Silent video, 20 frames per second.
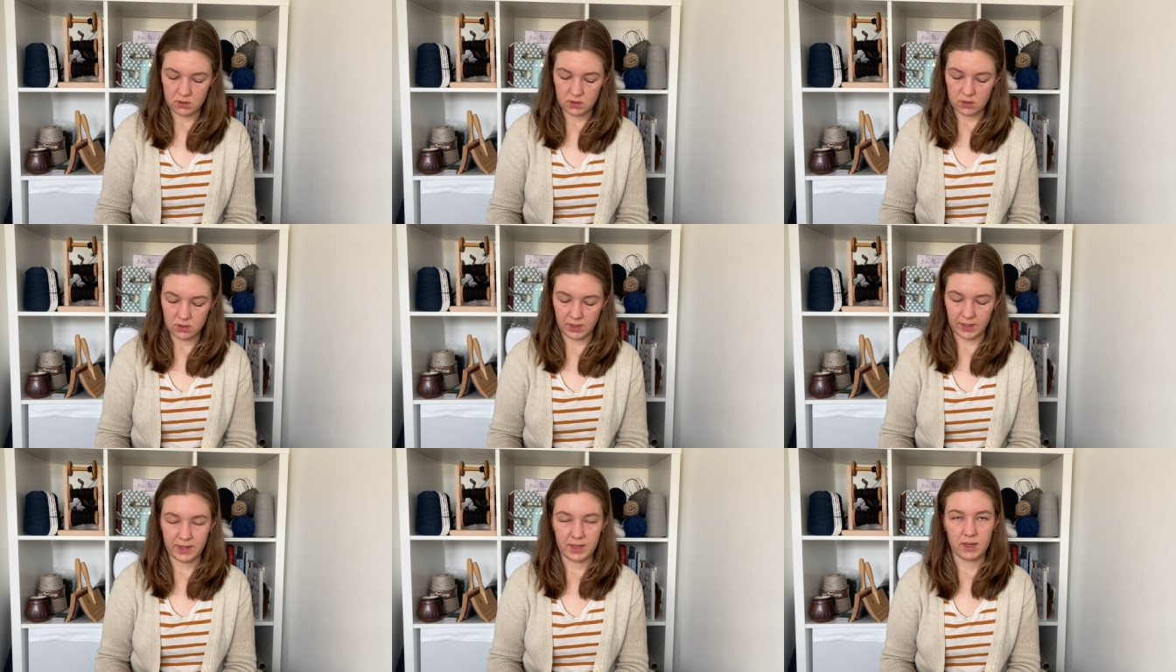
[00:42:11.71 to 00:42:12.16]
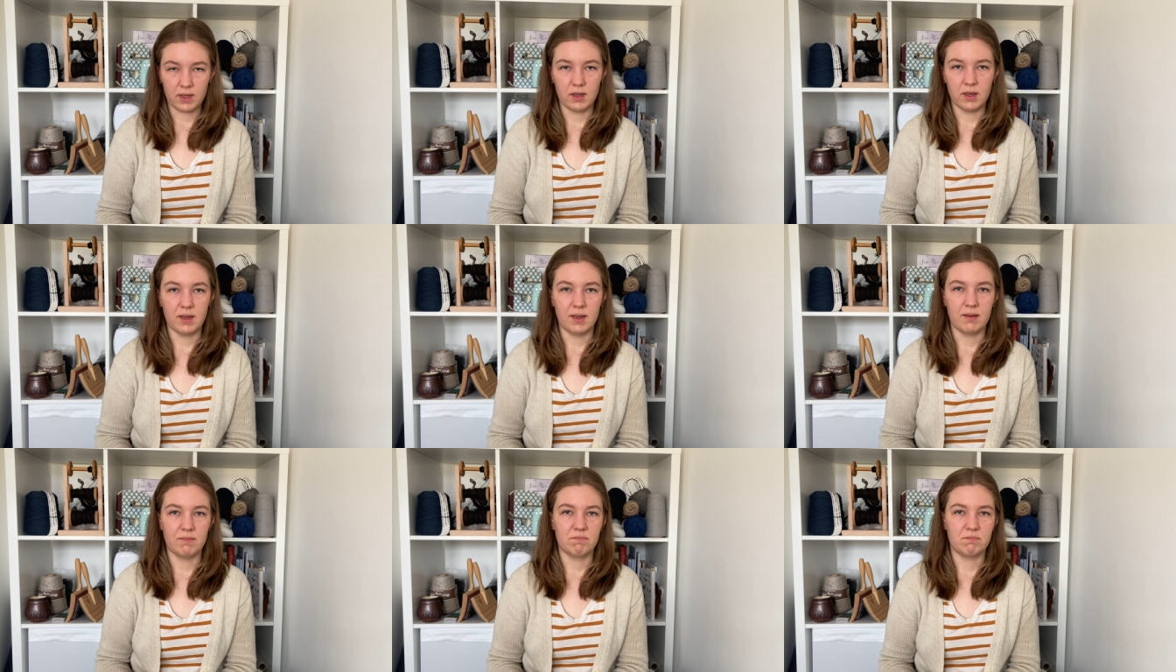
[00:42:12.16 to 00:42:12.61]
Like
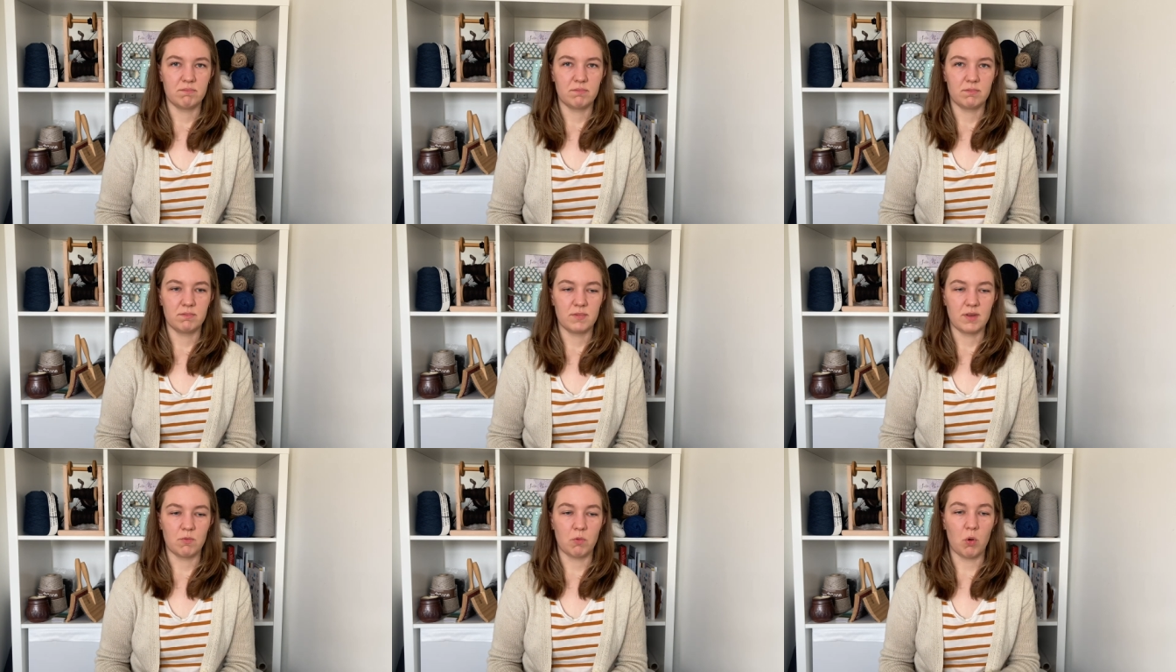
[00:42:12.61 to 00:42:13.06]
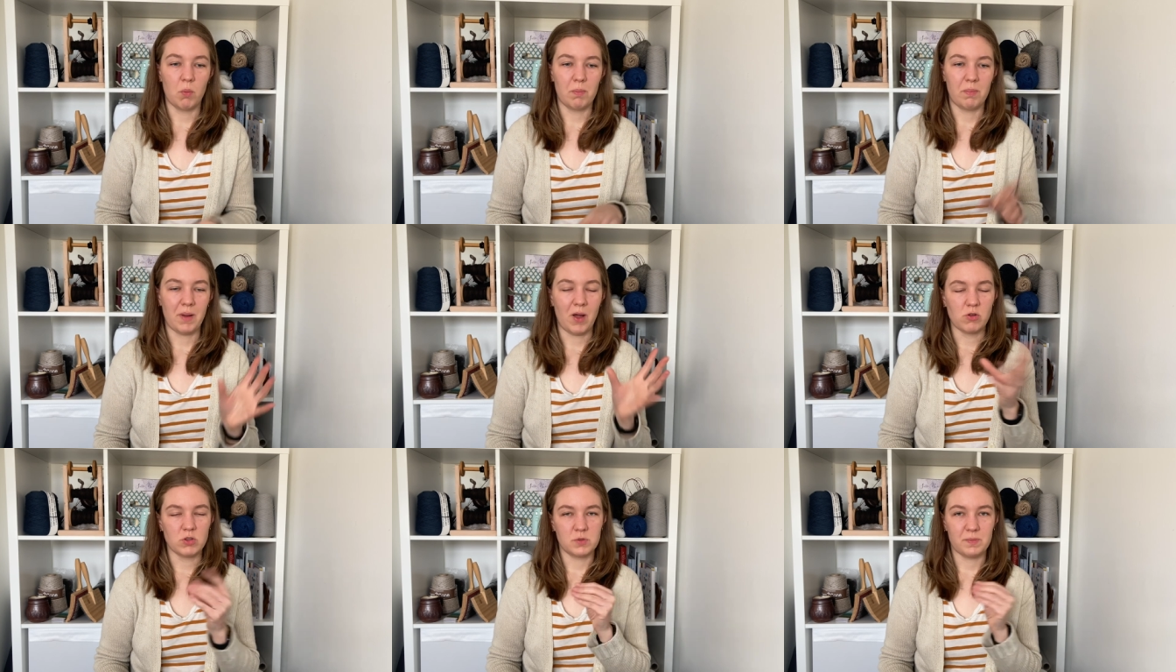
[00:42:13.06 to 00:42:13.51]
it won't
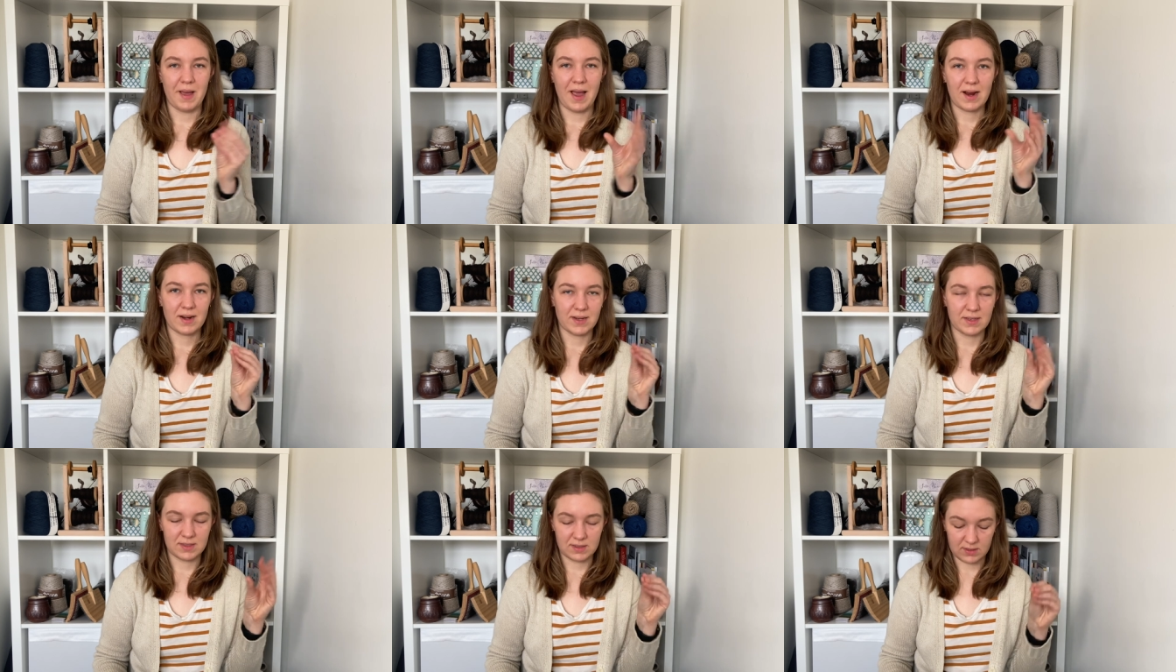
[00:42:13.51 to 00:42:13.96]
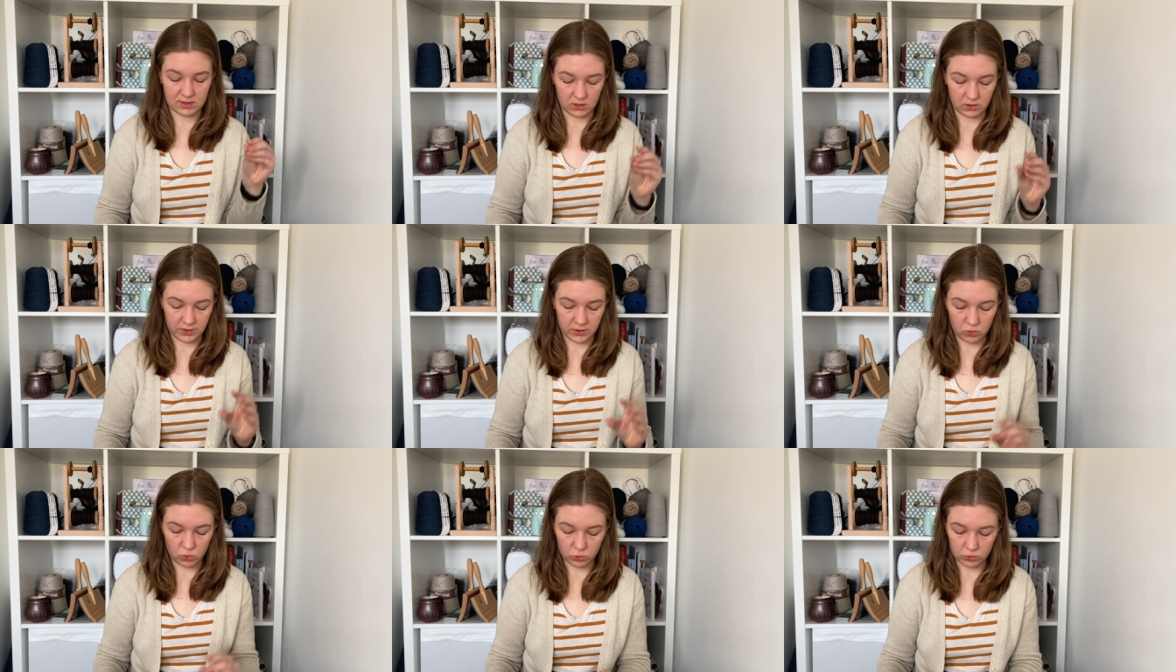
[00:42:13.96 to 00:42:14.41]
bounce back necessarily
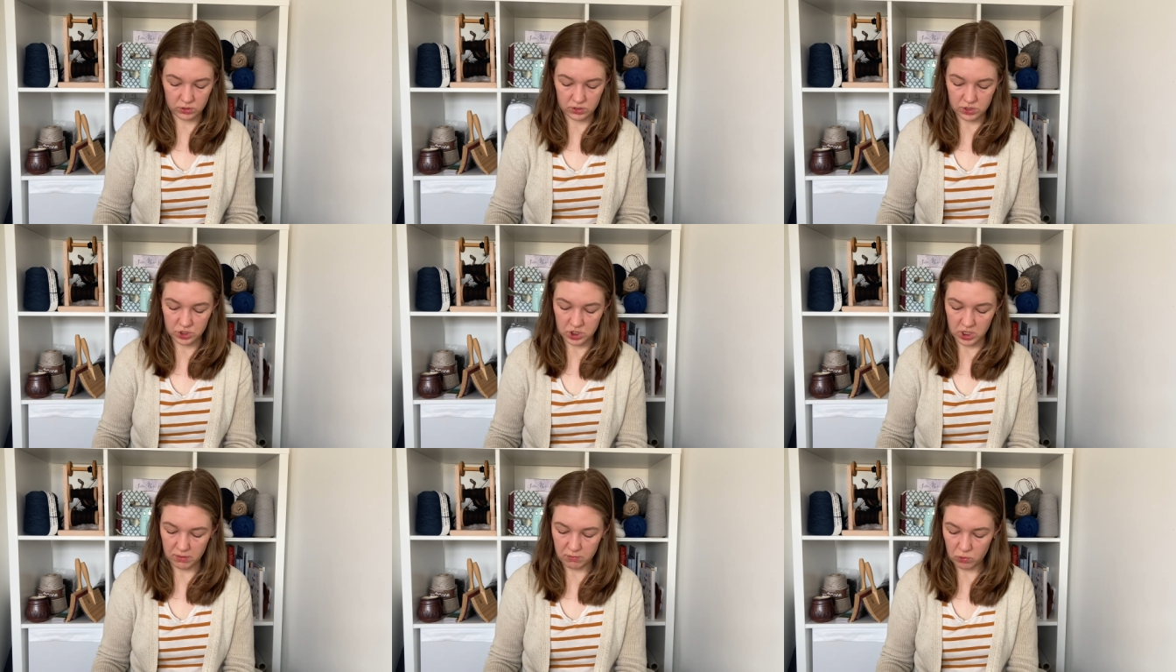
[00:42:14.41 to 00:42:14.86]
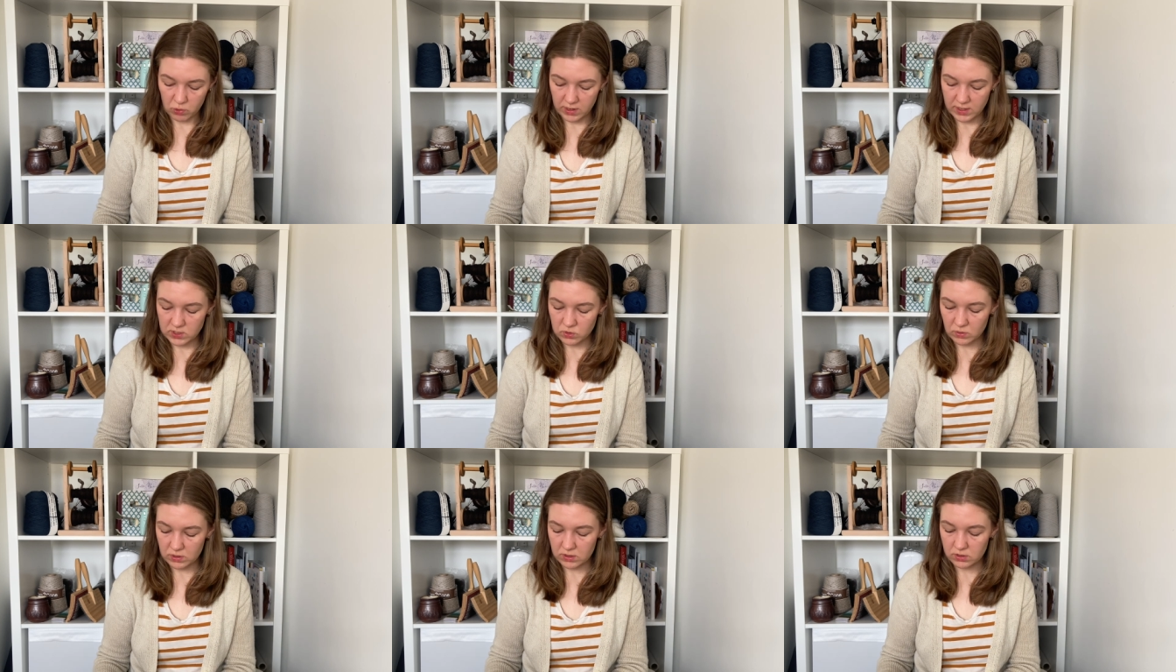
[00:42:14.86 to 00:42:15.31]
and hold its shape quite
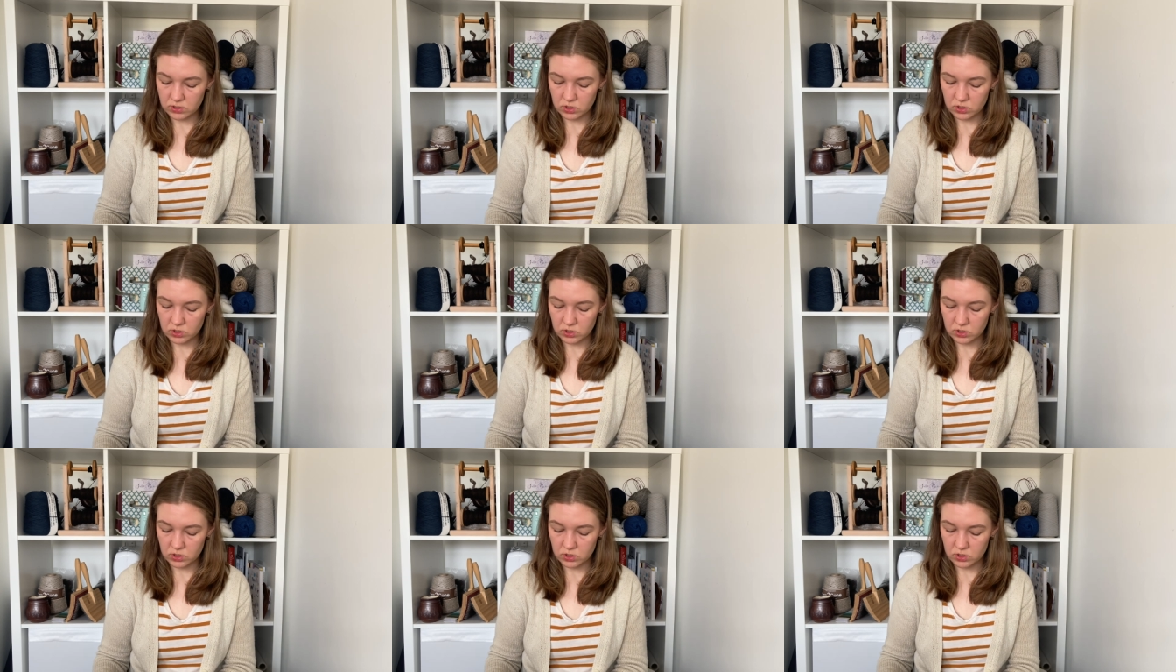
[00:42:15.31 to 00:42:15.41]
as well.